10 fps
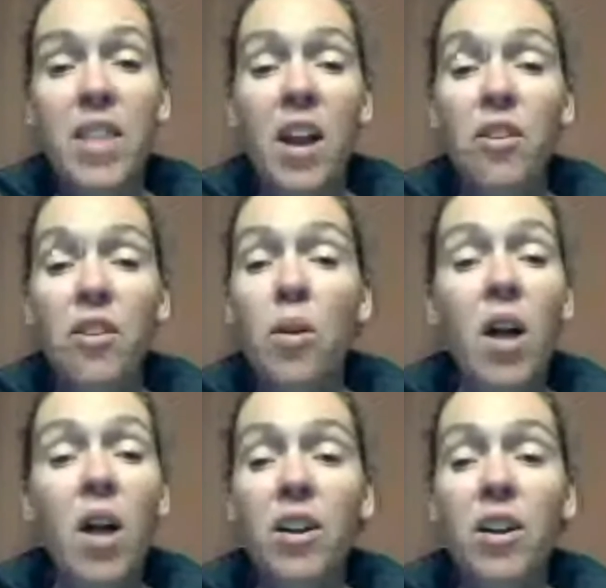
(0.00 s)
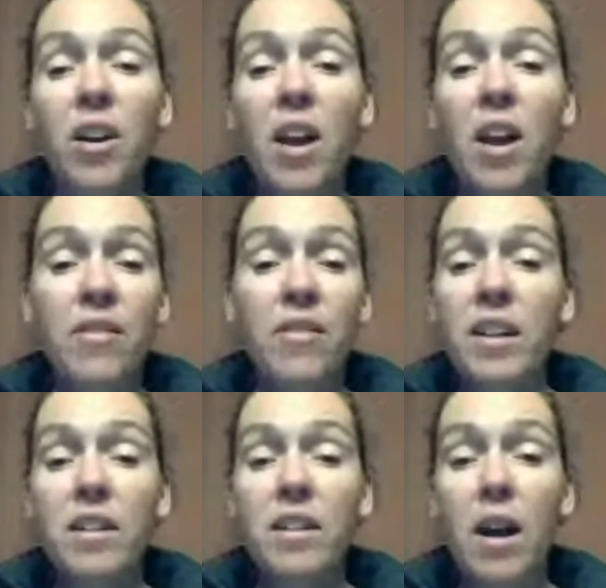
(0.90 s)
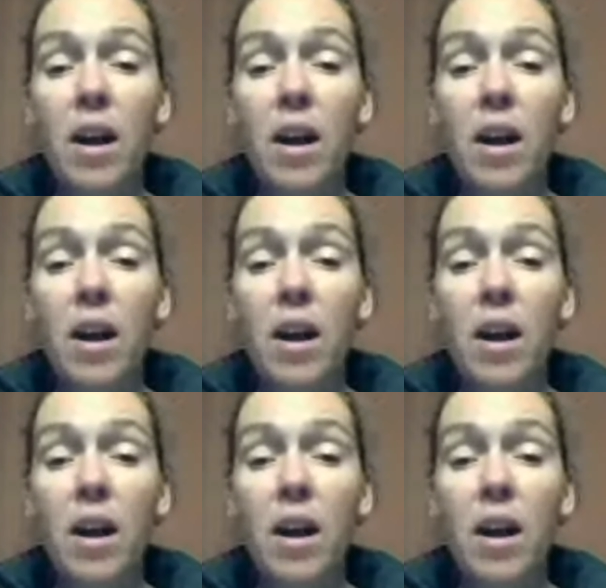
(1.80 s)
and they are no longer having